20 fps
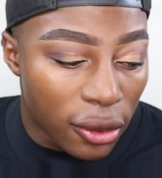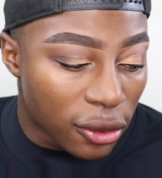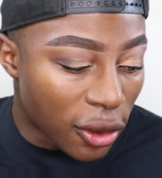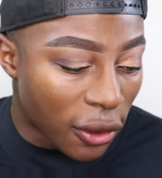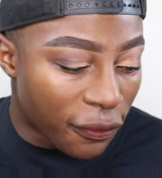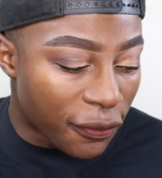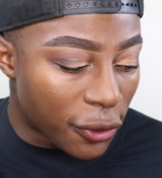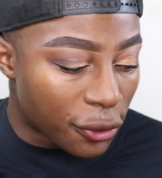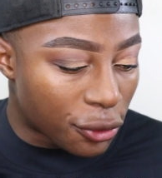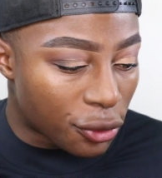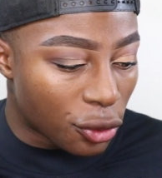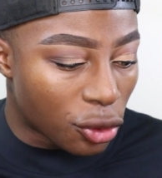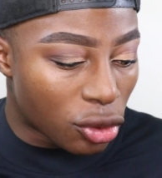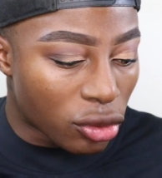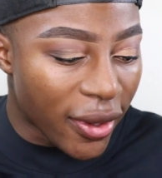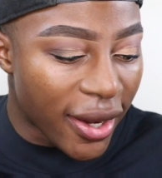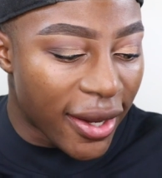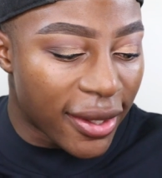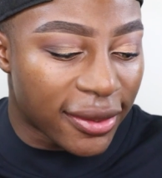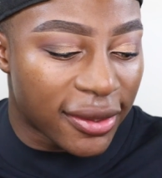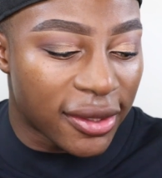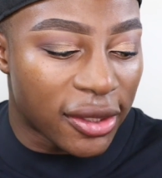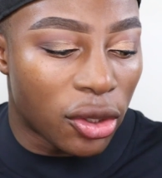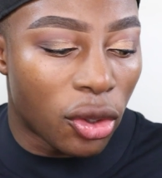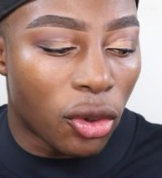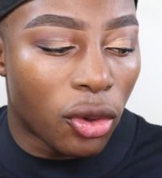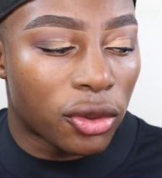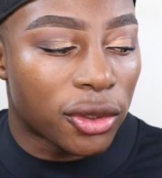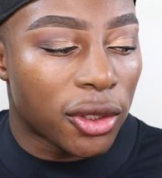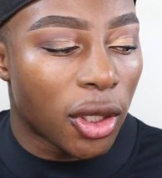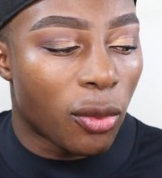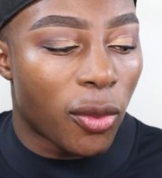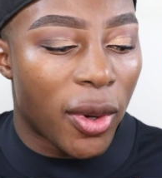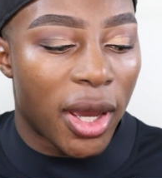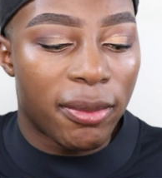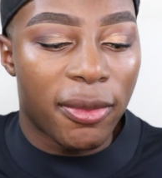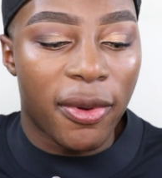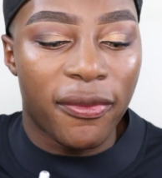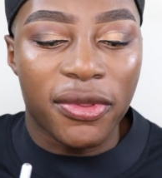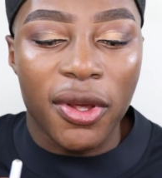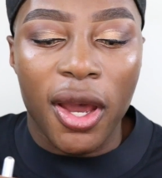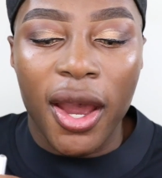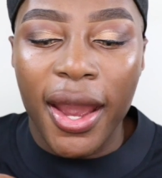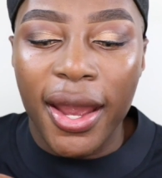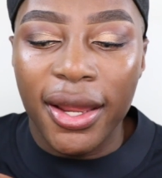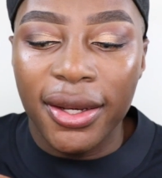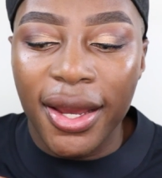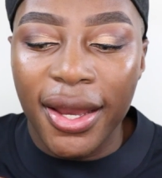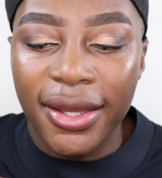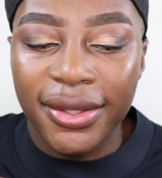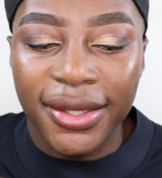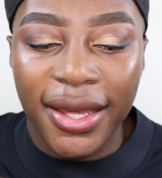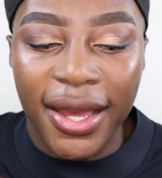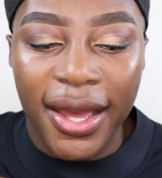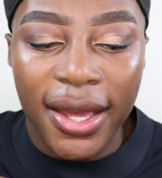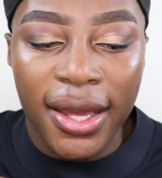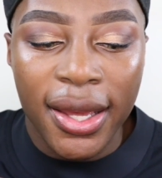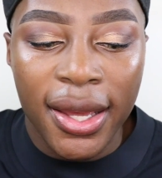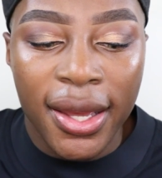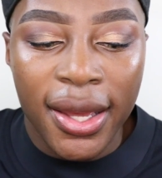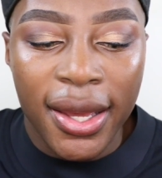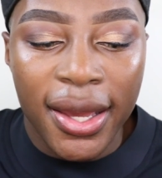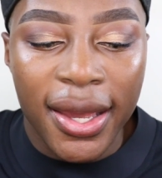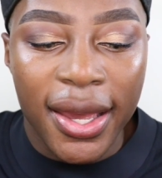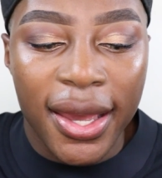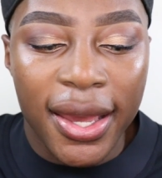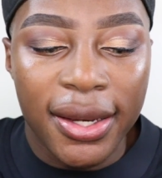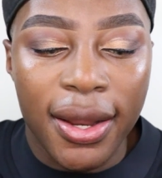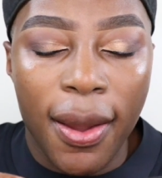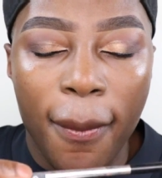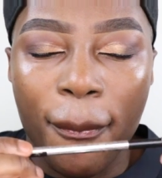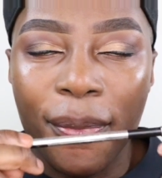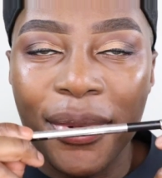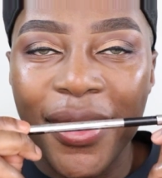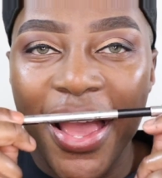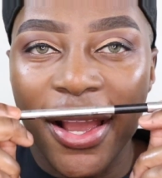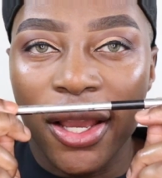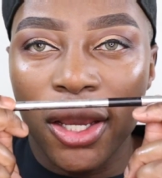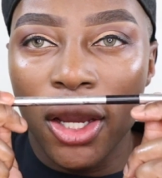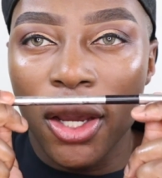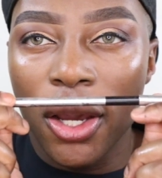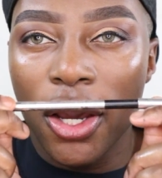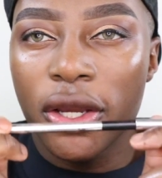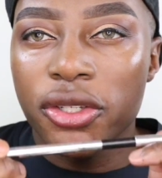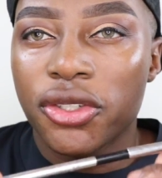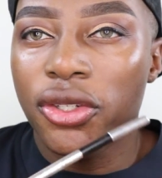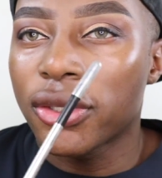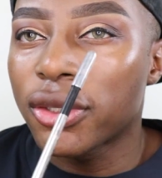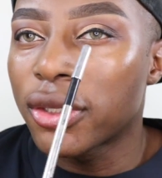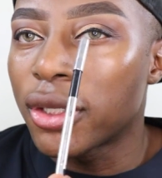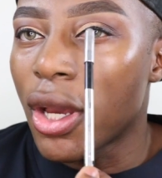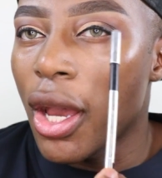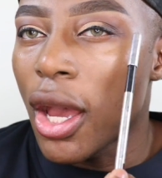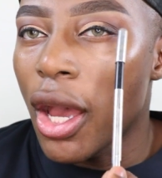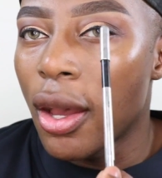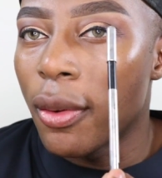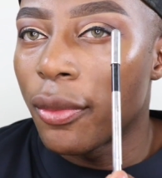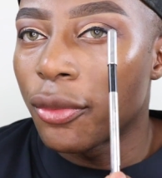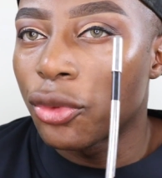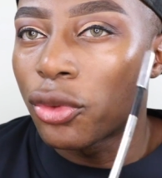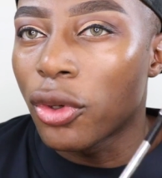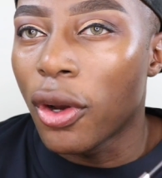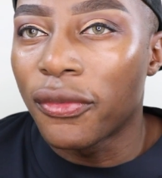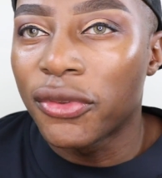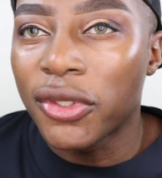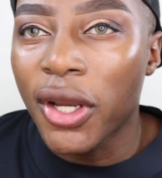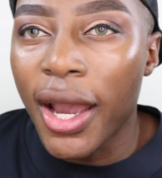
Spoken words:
Nothing too crazy. And I also went with the highlighter in Blacker just to sort of